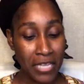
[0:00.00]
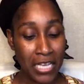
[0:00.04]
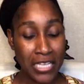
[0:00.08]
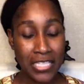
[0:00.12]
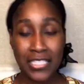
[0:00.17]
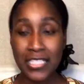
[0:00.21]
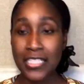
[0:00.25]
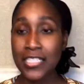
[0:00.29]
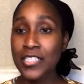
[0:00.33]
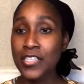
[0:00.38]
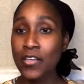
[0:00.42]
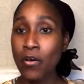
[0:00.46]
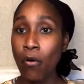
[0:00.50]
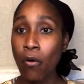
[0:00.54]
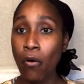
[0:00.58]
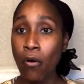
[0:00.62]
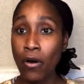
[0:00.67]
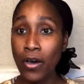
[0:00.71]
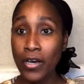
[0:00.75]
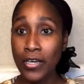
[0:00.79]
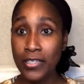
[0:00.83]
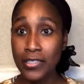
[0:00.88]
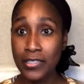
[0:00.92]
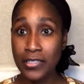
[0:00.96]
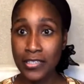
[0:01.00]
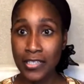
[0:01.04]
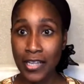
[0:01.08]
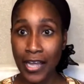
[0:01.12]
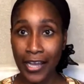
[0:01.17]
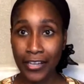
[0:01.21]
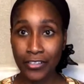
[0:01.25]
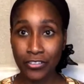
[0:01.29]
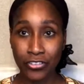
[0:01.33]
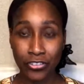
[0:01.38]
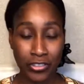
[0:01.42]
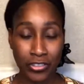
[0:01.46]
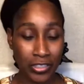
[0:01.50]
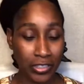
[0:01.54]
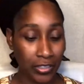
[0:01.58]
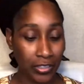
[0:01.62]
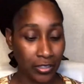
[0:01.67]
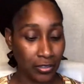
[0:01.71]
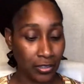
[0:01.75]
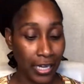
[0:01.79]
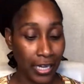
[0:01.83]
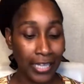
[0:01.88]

since August, actually.